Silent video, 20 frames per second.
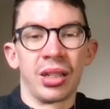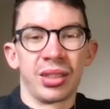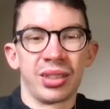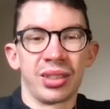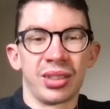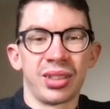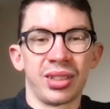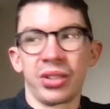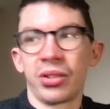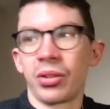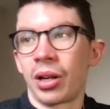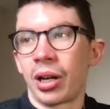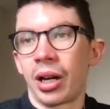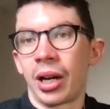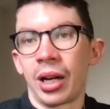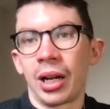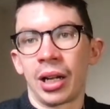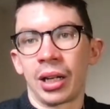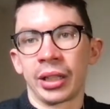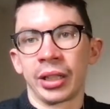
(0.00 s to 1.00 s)

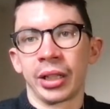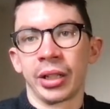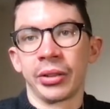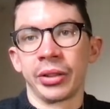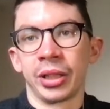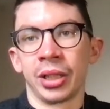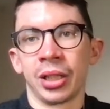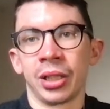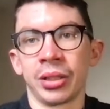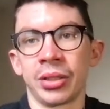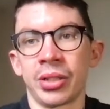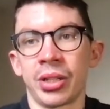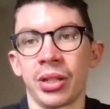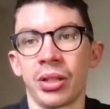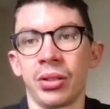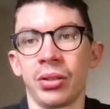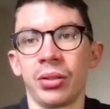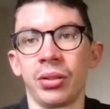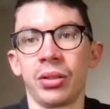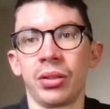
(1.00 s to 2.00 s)
I like Odegaard too.